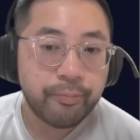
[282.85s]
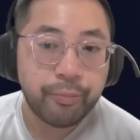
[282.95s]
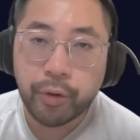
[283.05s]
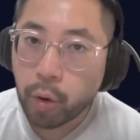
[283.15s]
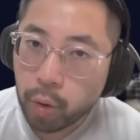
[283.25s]

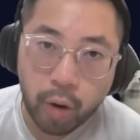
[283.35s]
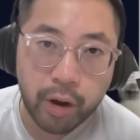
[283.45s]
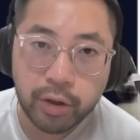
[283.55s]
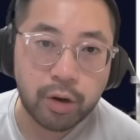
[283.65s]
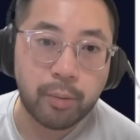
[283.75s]
No
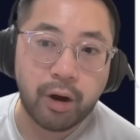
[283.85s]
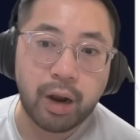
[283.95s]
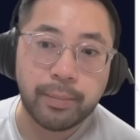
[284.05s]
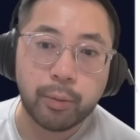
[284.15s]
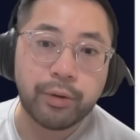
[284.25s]
longer a
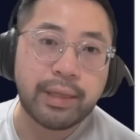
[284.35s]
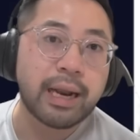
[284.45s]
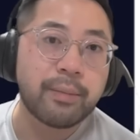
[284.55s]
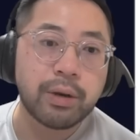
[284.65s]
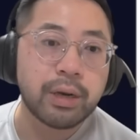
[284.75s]
problem with
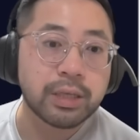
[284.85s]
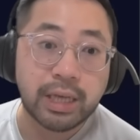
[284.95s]
that immunity,